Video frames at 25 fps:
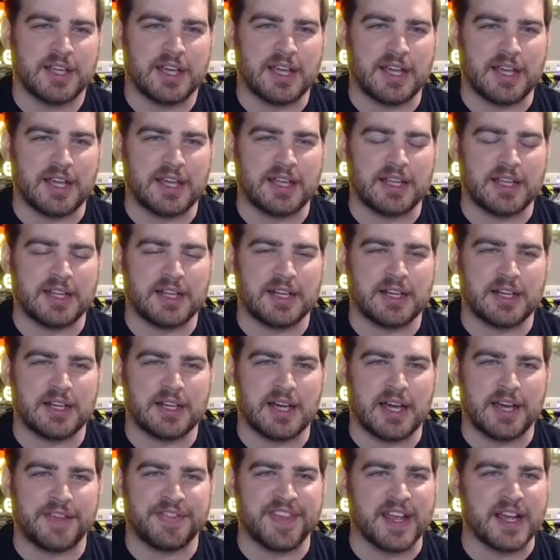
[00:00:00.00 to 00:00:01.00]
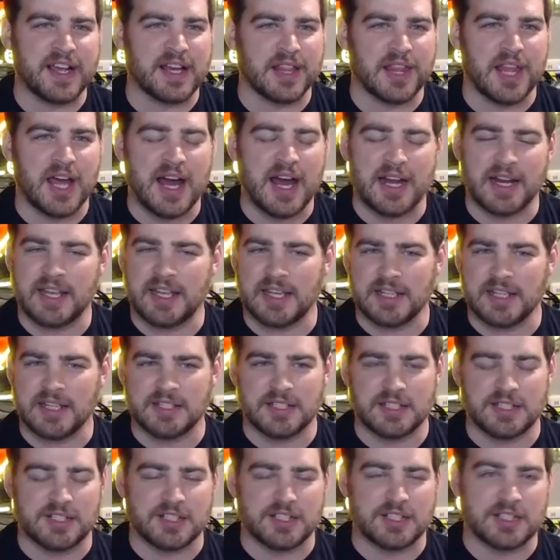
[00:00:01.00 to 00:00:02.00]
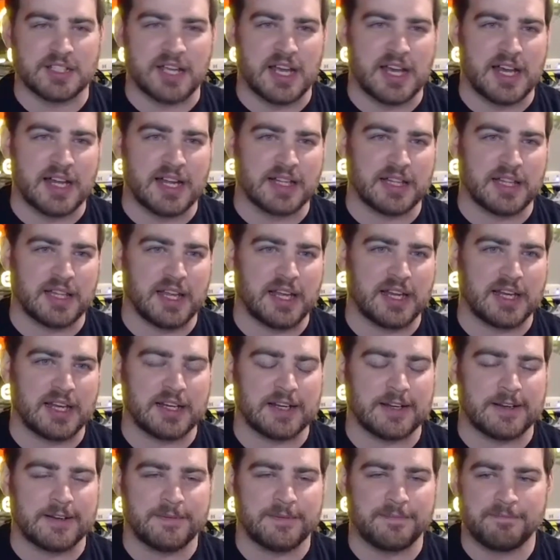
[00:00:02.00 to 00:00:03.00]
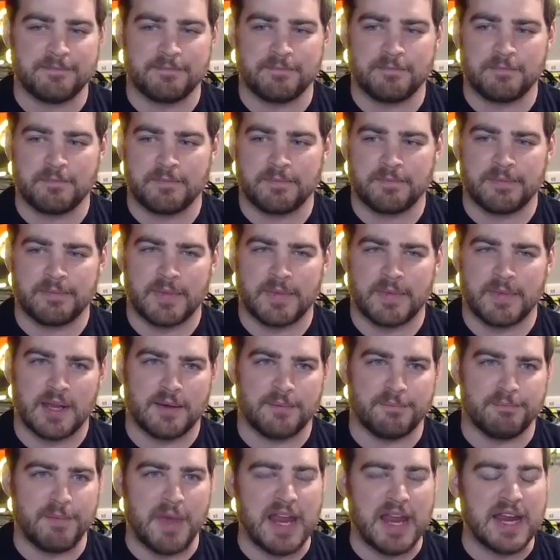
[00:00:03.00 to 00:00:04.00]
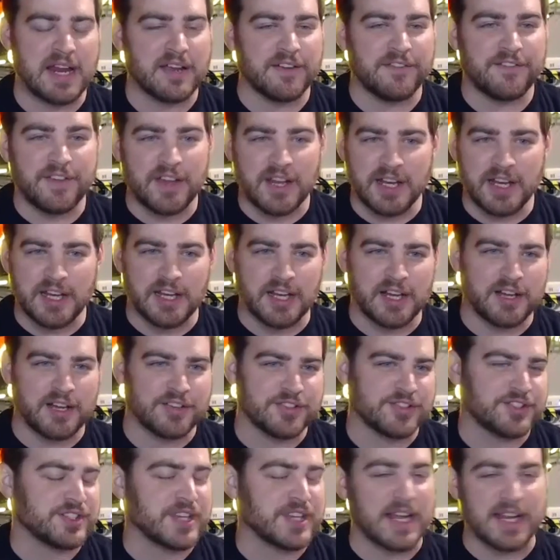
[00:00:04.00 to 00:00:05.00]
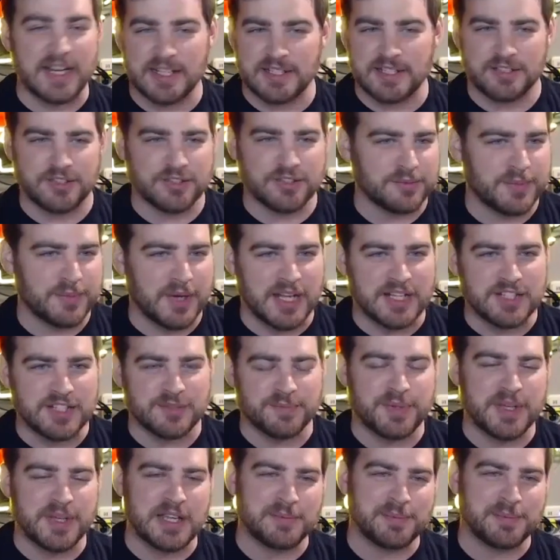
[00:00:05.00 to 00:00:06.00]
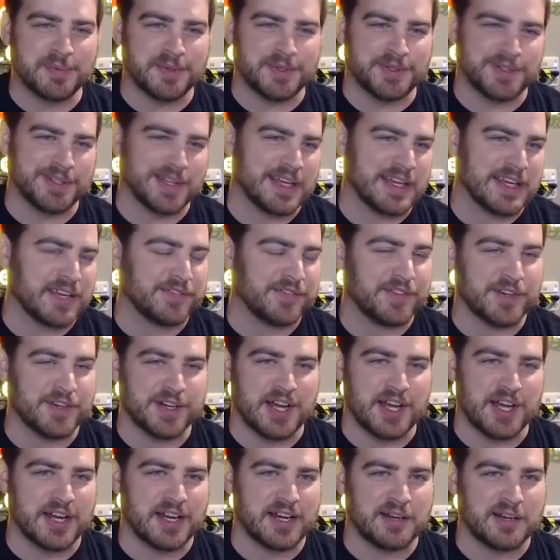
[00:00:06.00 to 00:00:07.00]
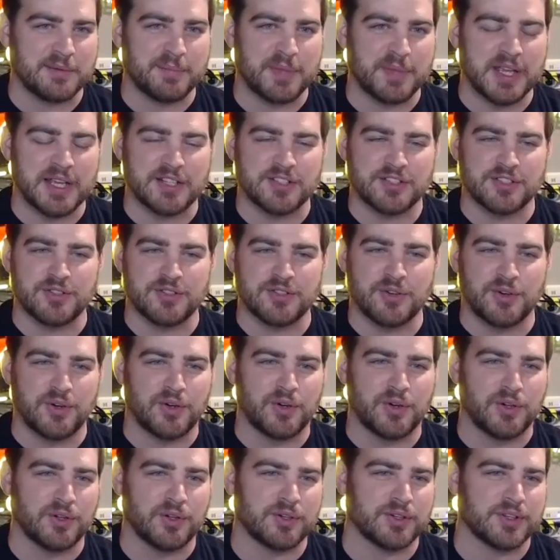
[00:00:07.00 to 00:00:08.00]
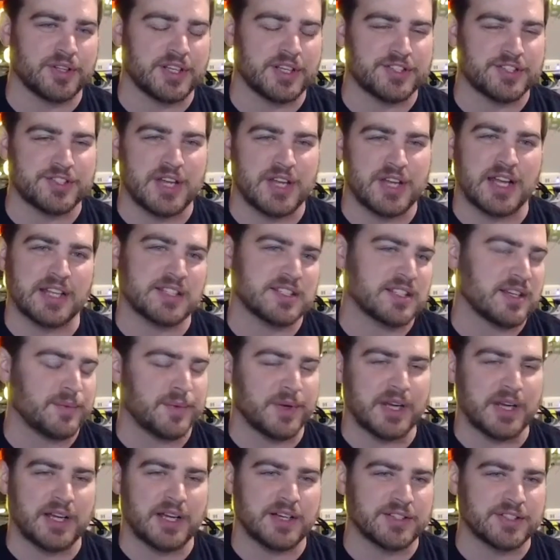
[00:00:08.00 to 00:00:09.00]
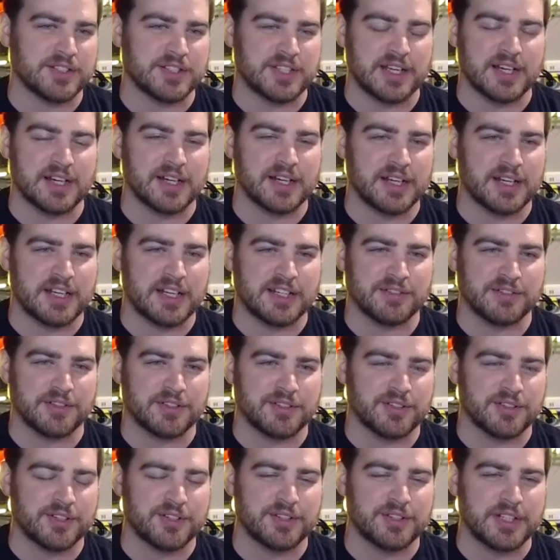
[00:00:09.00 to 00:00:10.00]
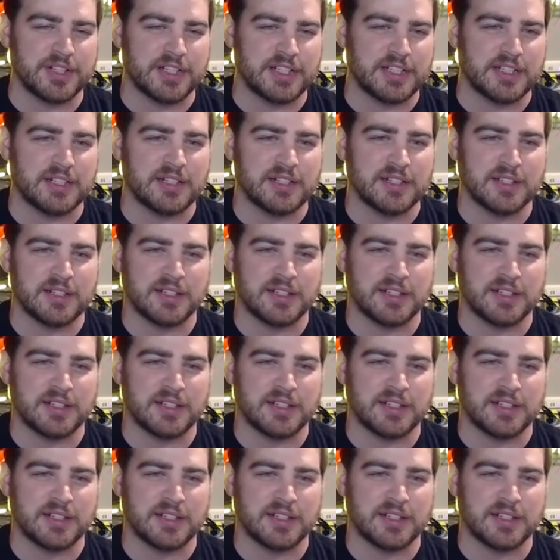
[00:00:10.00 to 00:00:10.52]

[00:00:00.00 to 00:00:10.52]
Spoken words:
And I think a lot of kids, it's just kind of like, make a video, send it to a bunch of people. Like if you're not at a big school or there's not someone else there getting recruited,